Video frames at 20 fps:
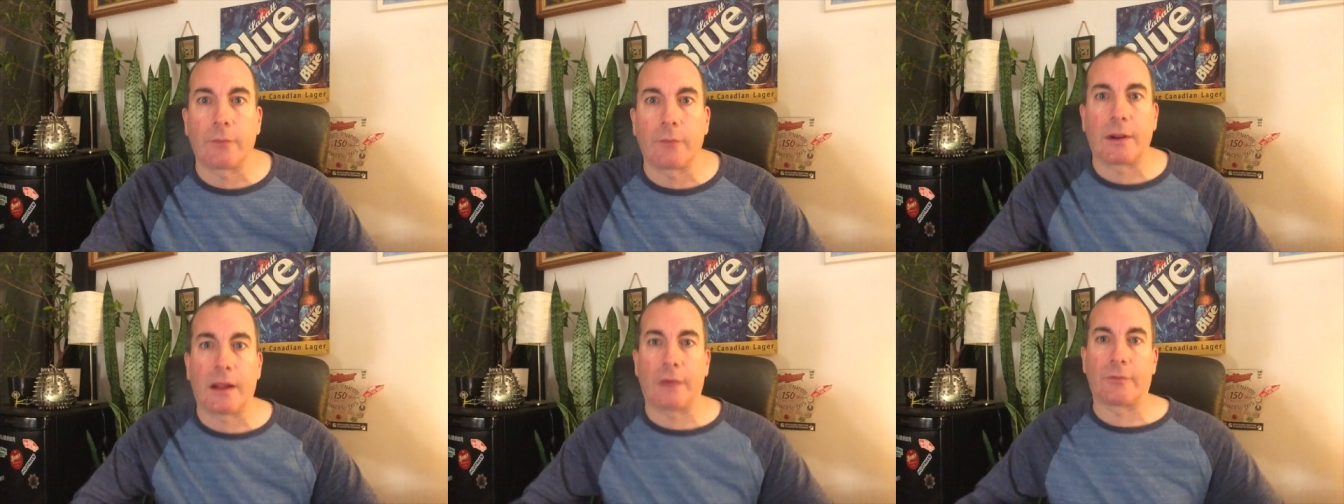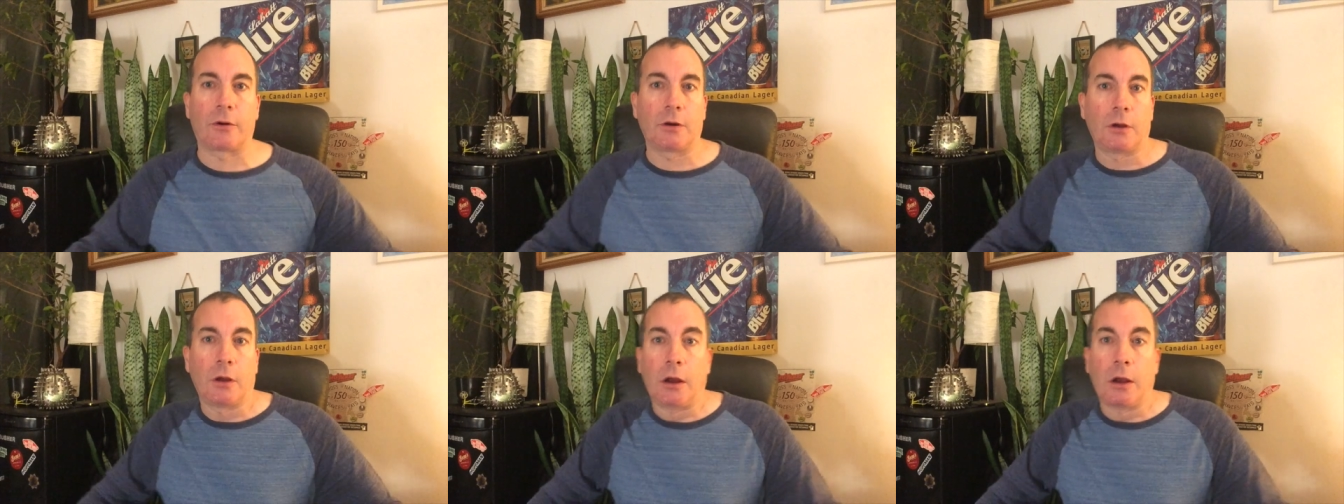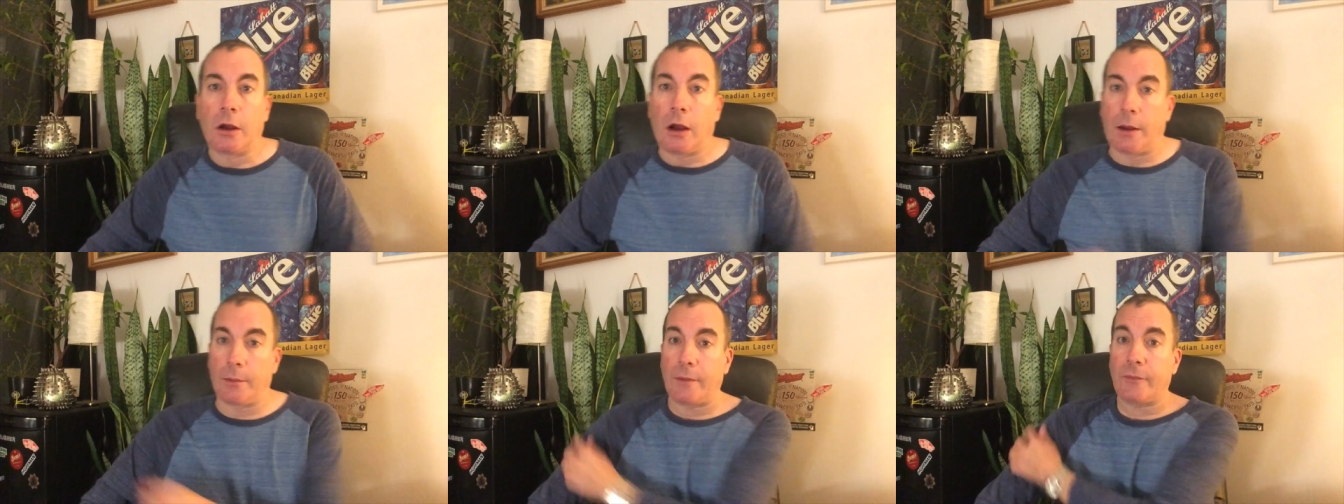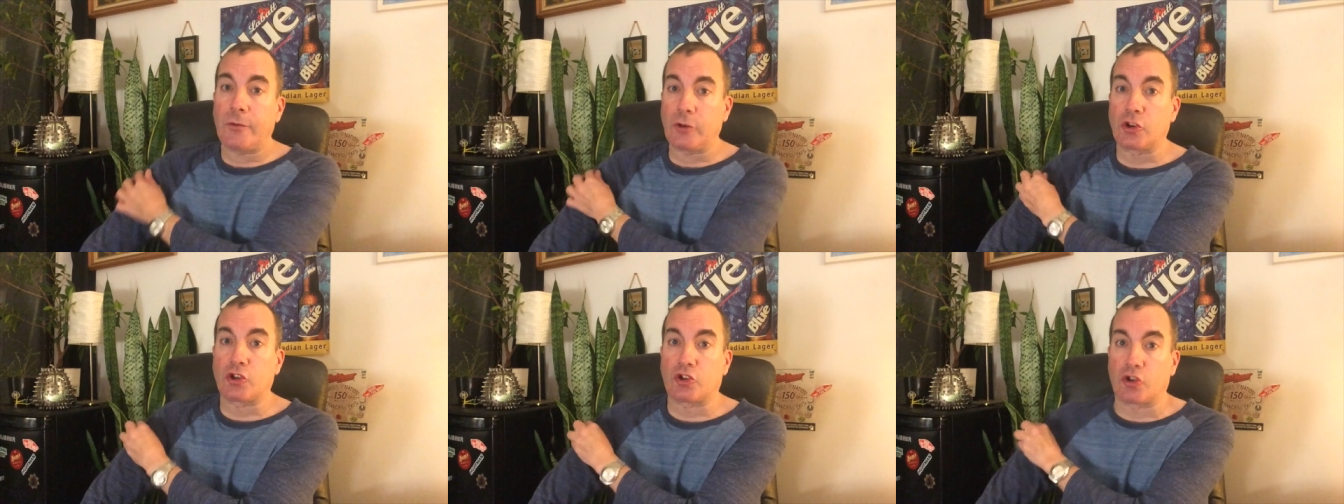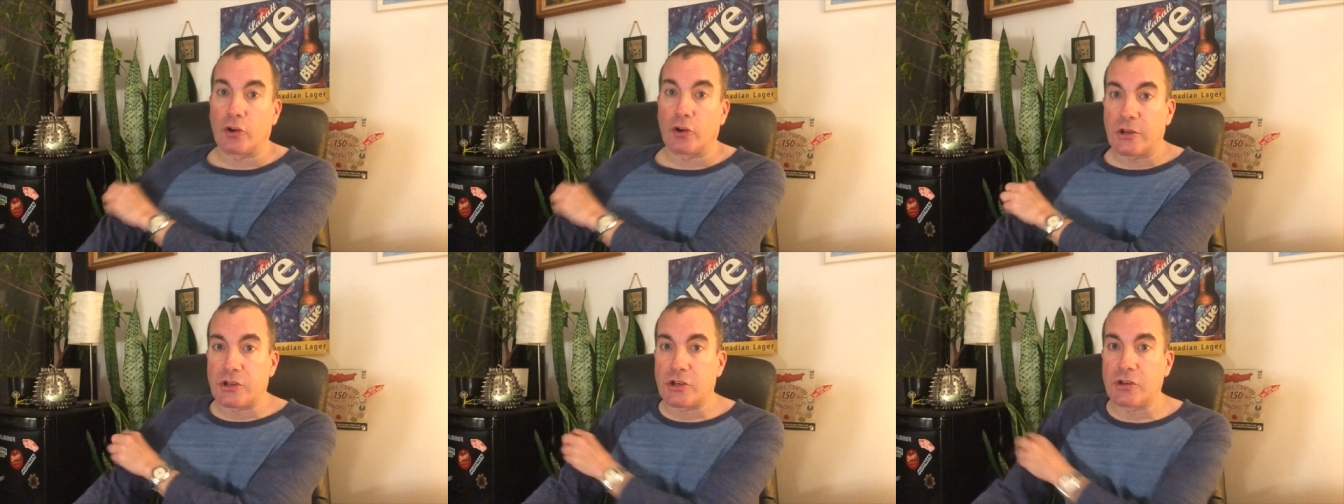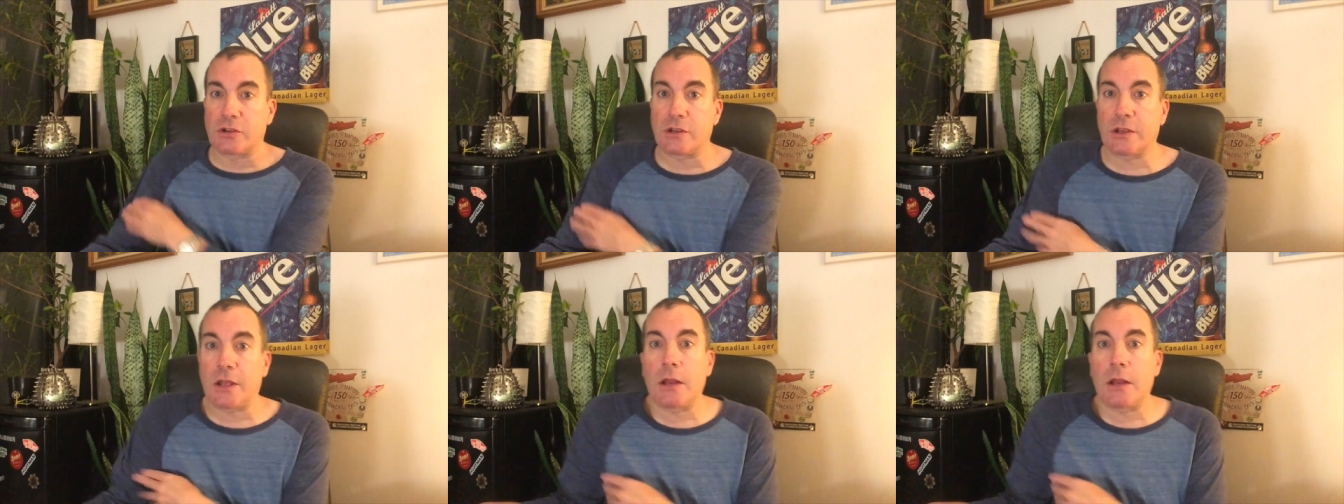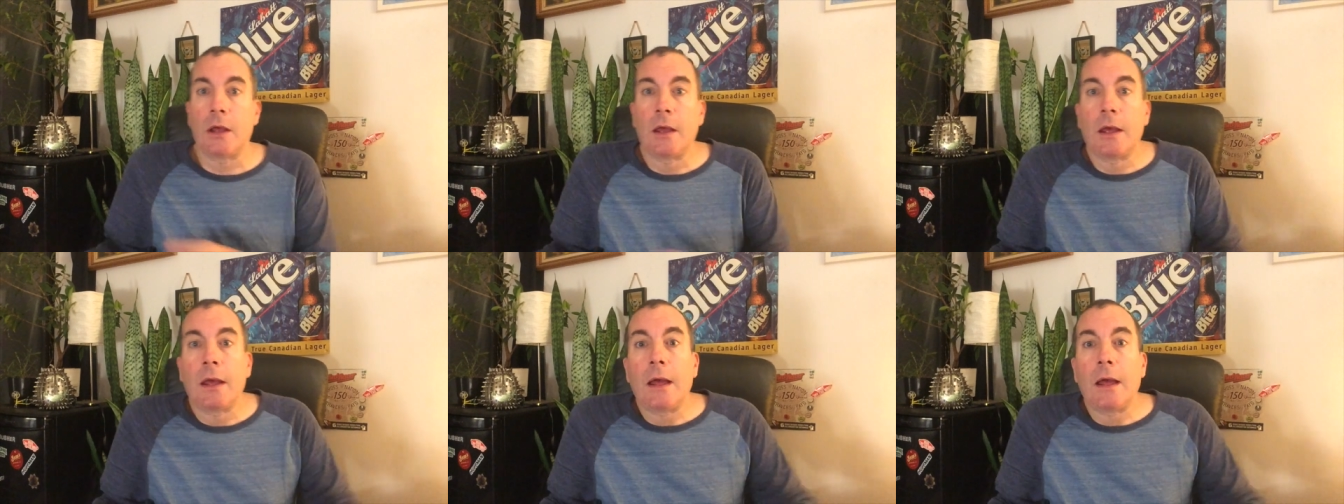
whatever. I'm having shirt issues again.